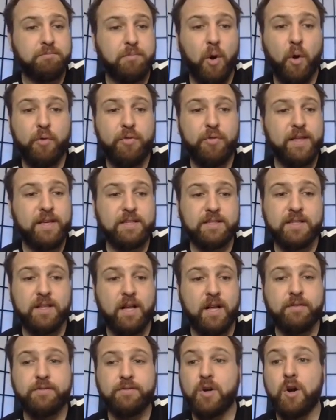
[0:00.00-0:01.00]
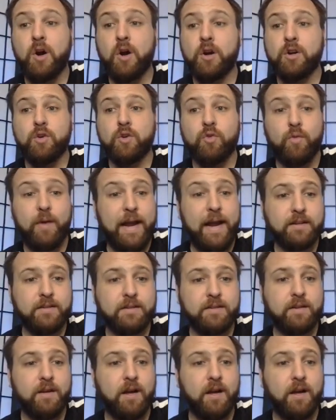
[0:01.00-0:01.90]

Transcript: both these gloves are great.